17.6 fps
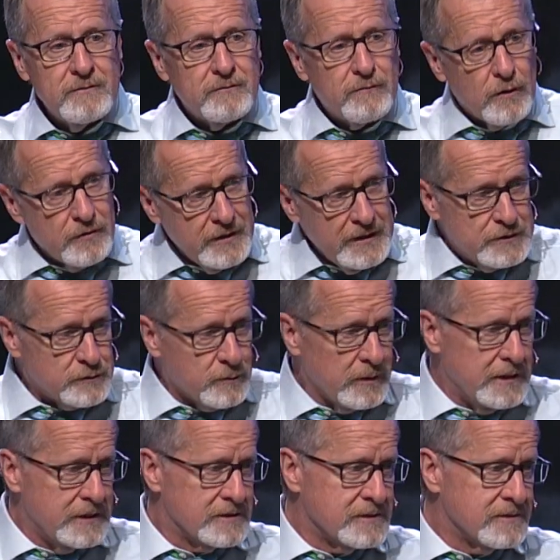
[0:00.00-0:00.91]
for these
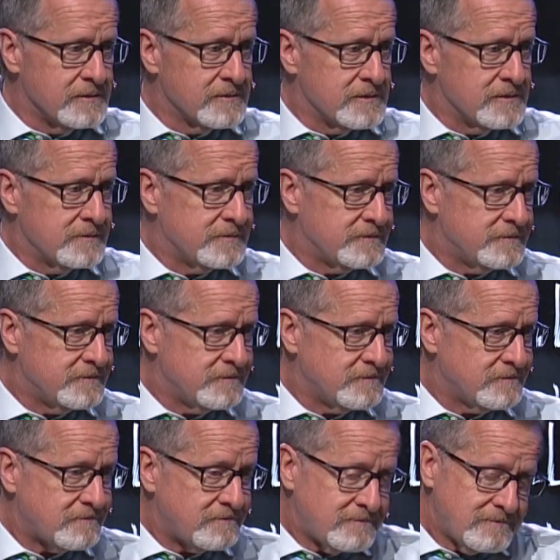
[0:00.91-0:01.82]
reasons.
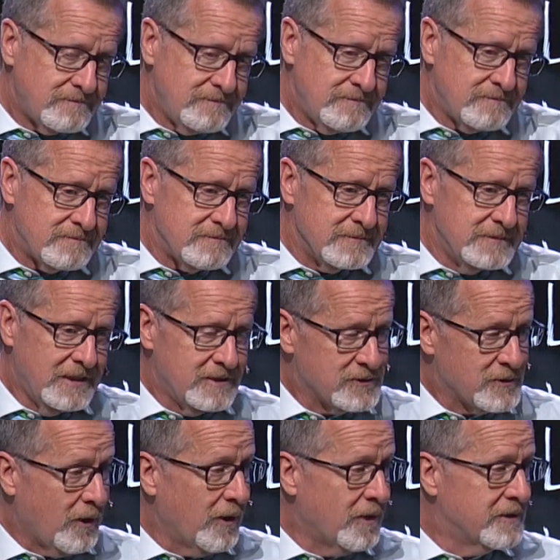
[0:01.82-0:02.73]

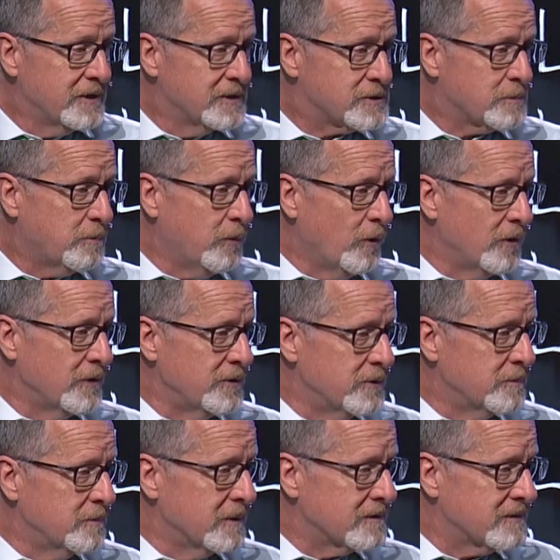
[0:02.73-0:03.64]
Sorry to disappoint you,
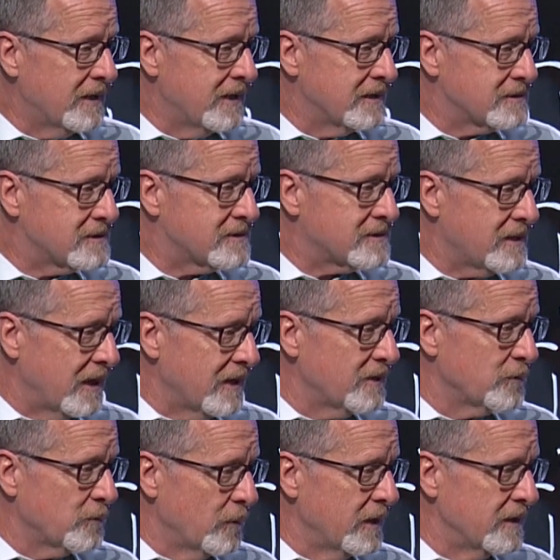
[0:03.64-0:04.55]
but that's kind of
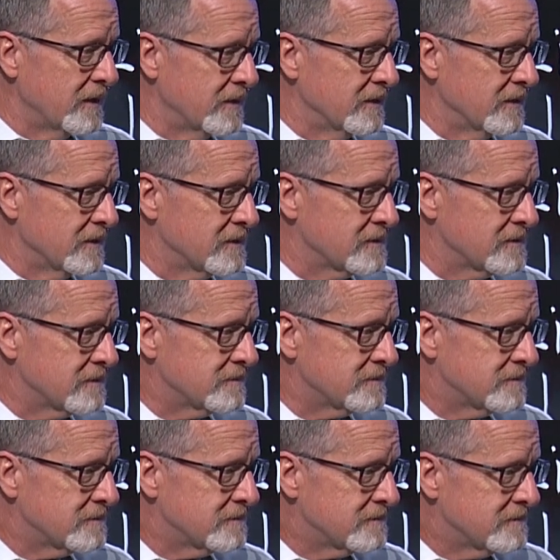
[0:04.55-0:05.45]
the way it is.
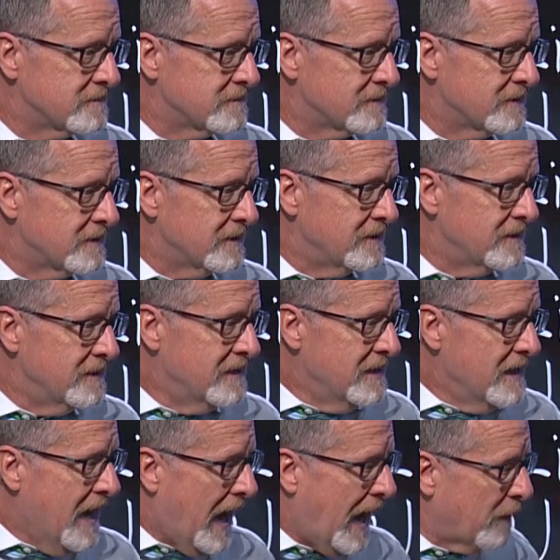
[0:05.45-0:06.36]

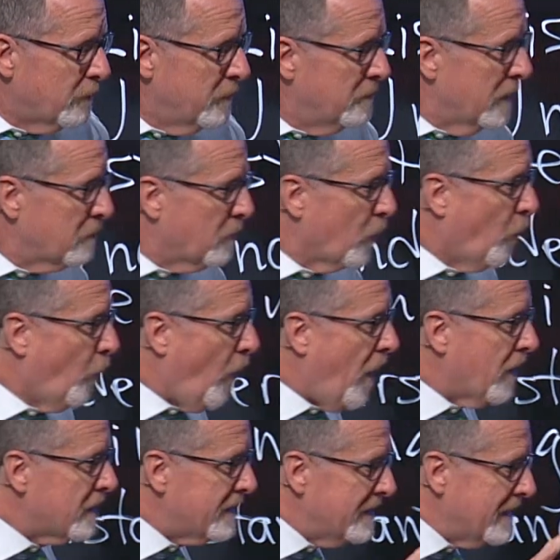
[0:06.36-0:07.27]
I remember
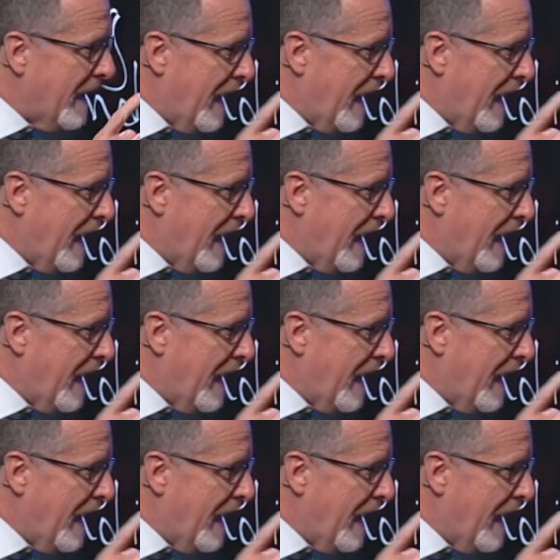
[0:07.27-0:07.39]
walking